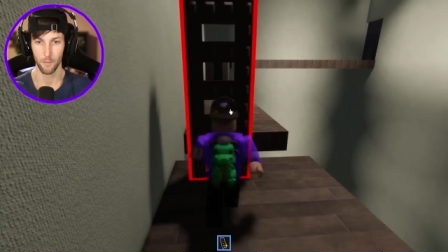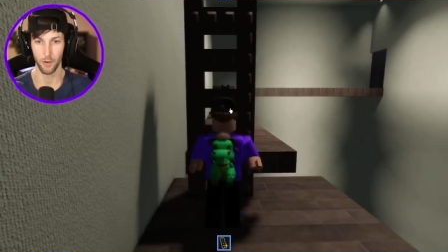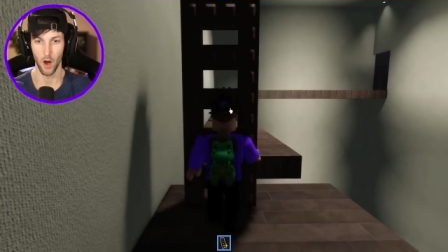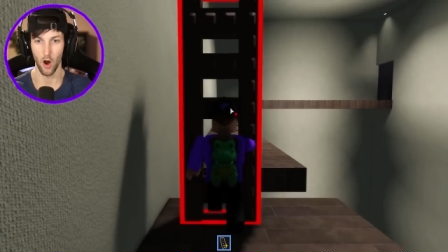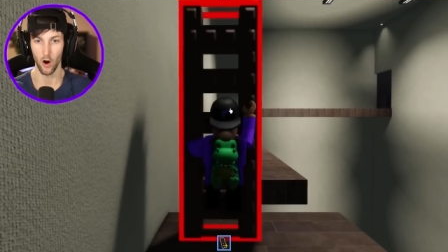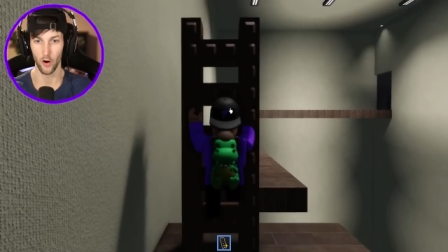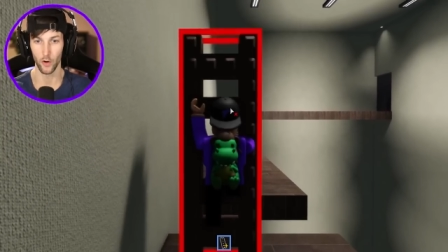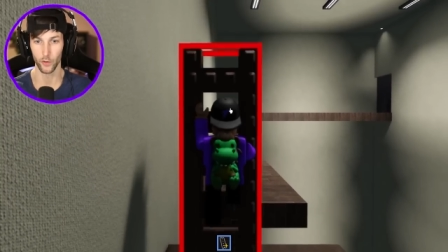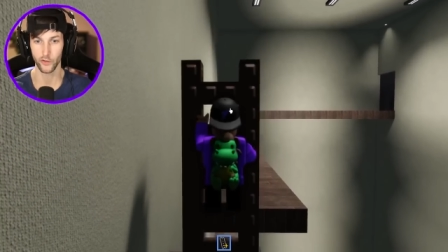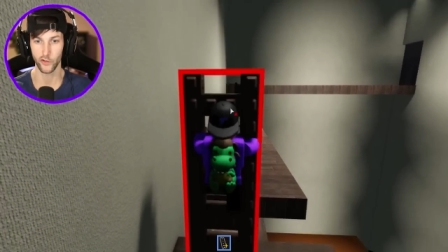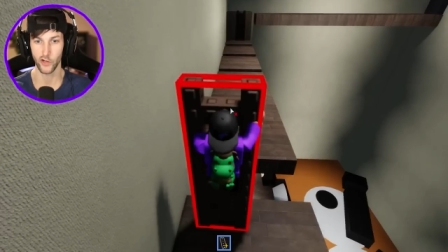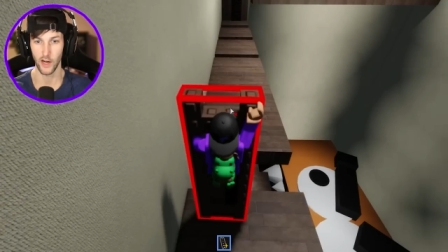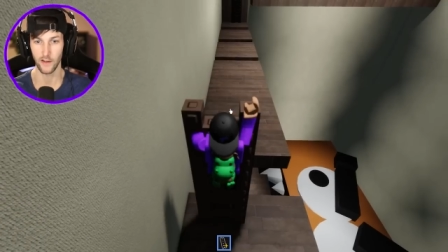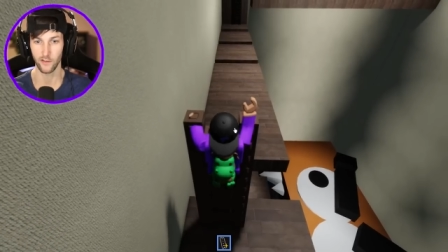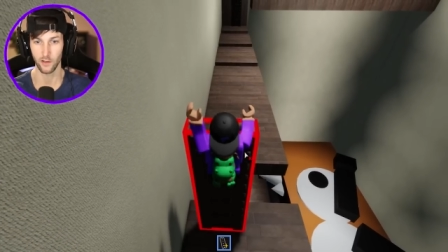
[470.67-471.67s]
But Arnold's
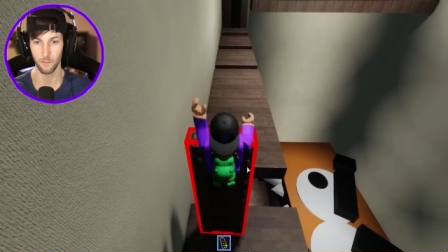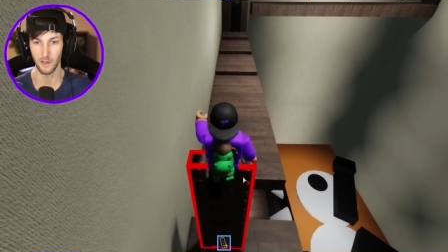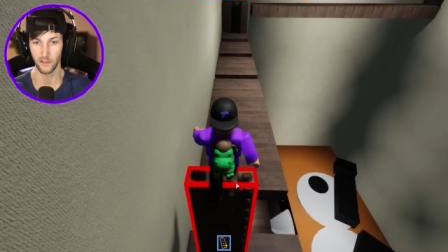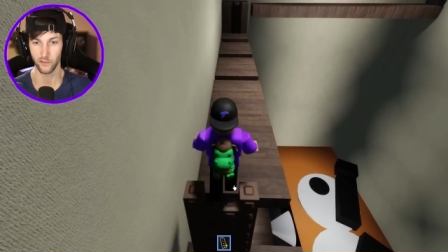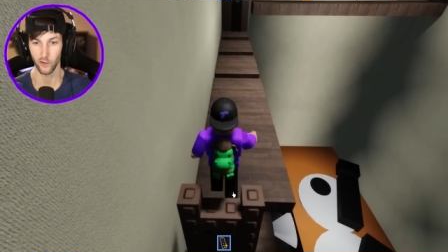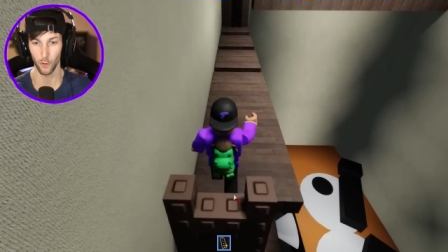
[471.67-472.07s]
chasing me,